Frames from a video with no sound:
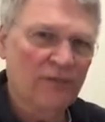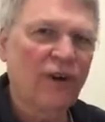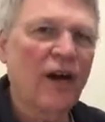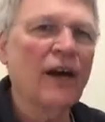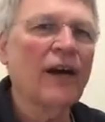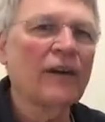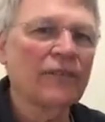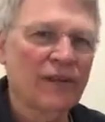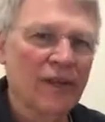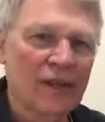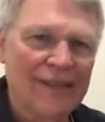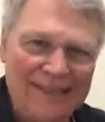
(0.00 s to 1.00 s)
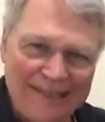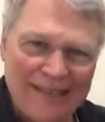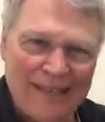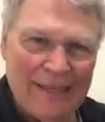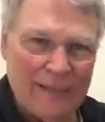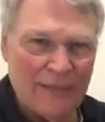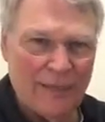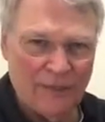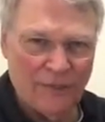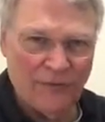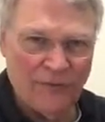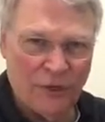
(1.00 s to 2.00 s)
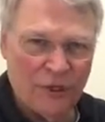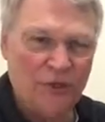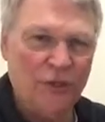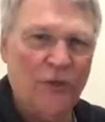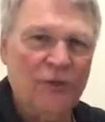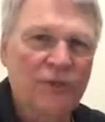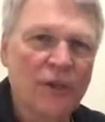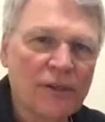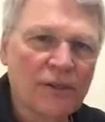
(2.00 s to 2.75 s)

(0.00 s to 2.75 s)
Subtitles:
5, ending on the 1st. So it's.